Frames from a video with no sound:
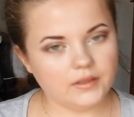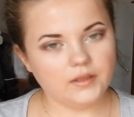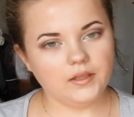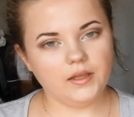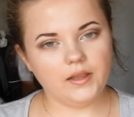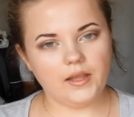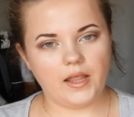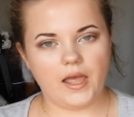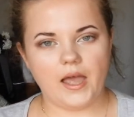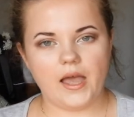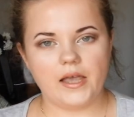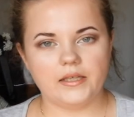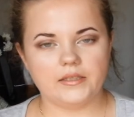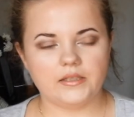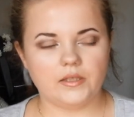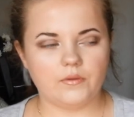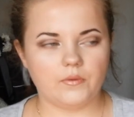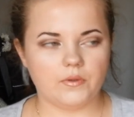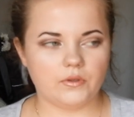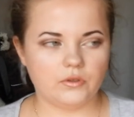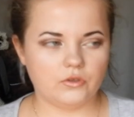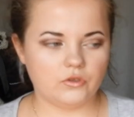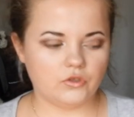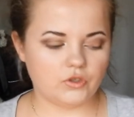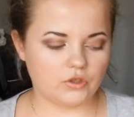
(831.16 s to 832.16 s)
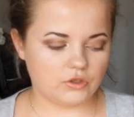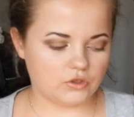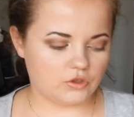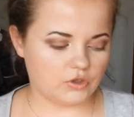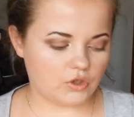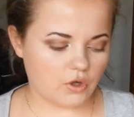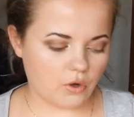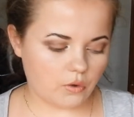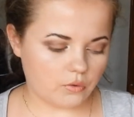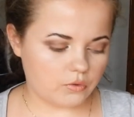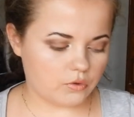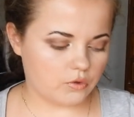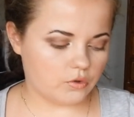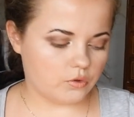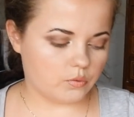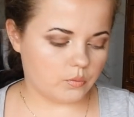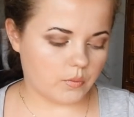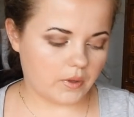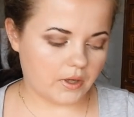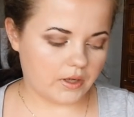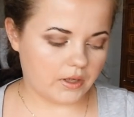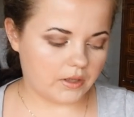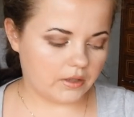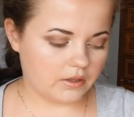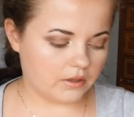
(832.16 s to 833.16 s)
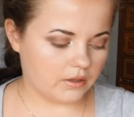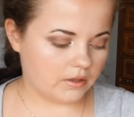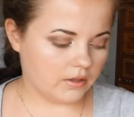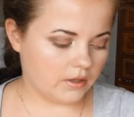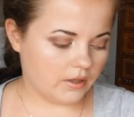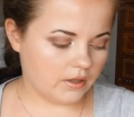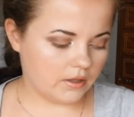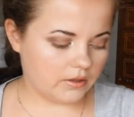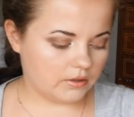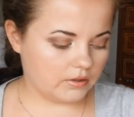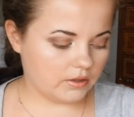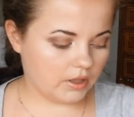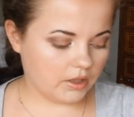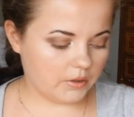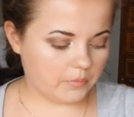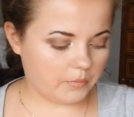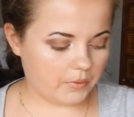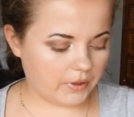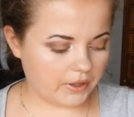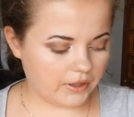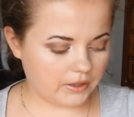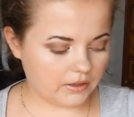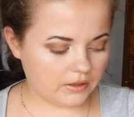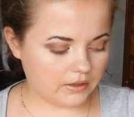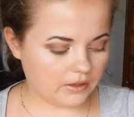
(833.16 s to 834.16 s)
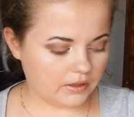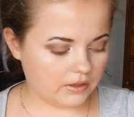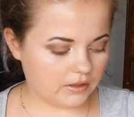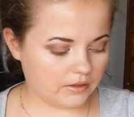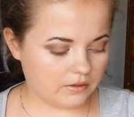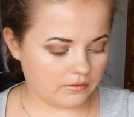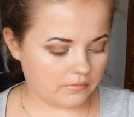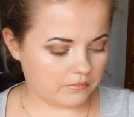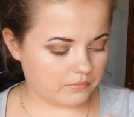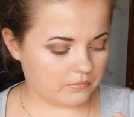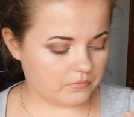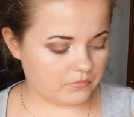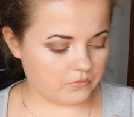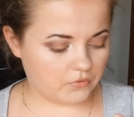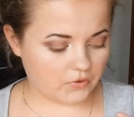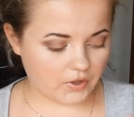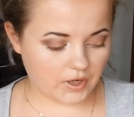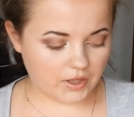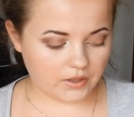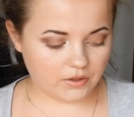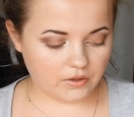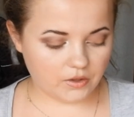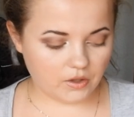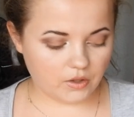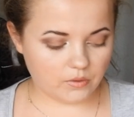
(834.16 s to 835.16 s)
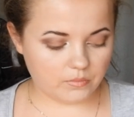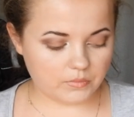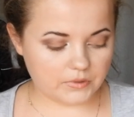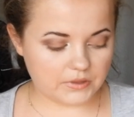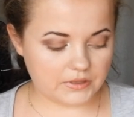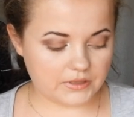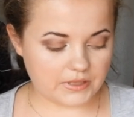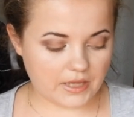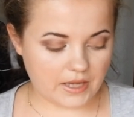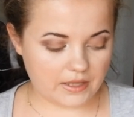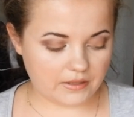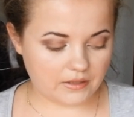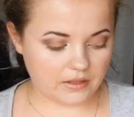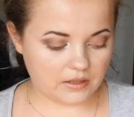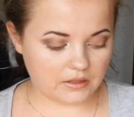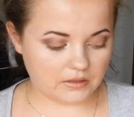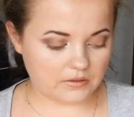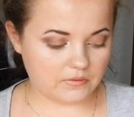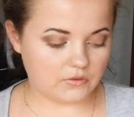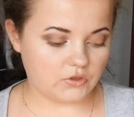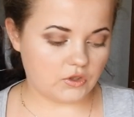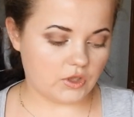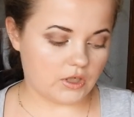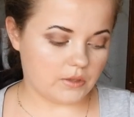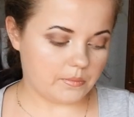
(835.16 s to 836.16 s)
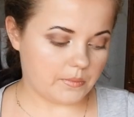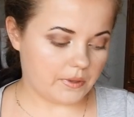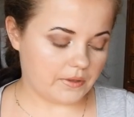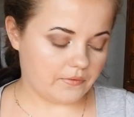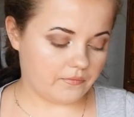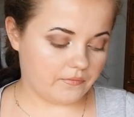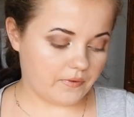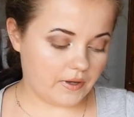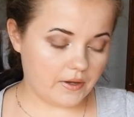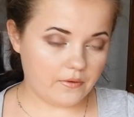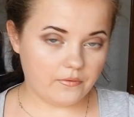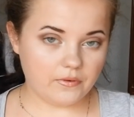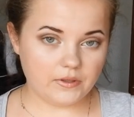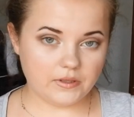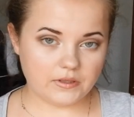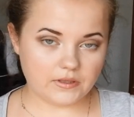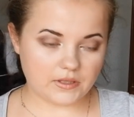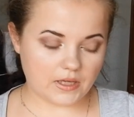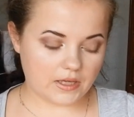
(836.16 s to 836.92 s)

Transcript: then the last, I want to just show you my not branded random sandals, which are my favorite